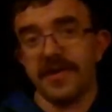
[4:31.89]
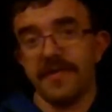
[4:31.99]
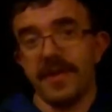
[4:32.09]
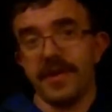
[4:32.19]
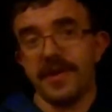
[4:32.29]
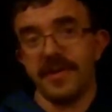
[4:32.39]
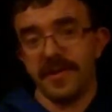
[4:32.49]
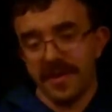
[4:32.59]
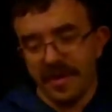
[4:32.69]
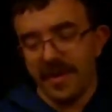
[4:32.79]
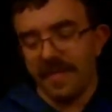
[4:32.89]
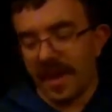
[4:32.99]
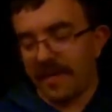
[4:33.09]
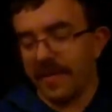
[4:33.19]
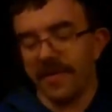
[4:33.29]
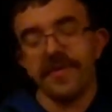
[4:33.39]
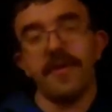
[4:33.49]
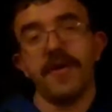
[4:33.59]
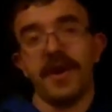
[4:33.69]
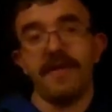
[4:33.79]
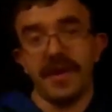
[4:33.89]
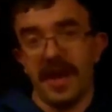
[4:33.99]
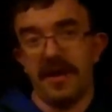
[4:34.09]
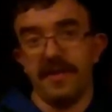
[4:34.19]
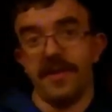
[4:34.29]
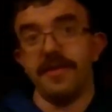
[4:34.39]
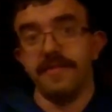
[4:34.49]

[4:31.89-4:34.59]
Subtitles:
reasons, but I will throw it every now and then.